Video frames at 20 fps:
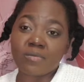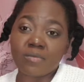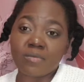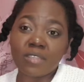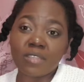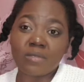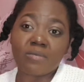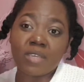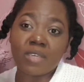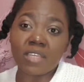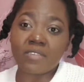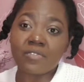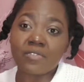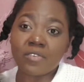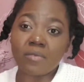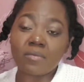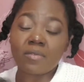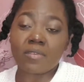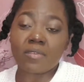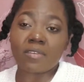is made
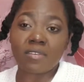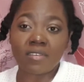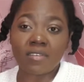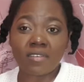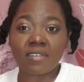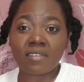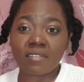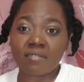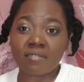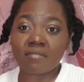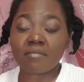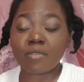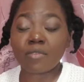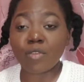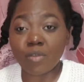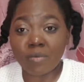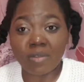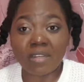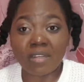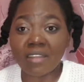from
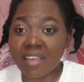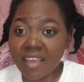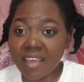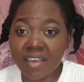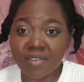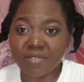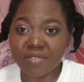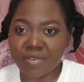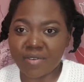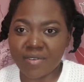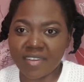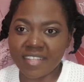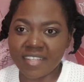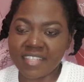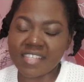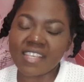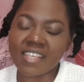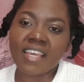human hair, of course,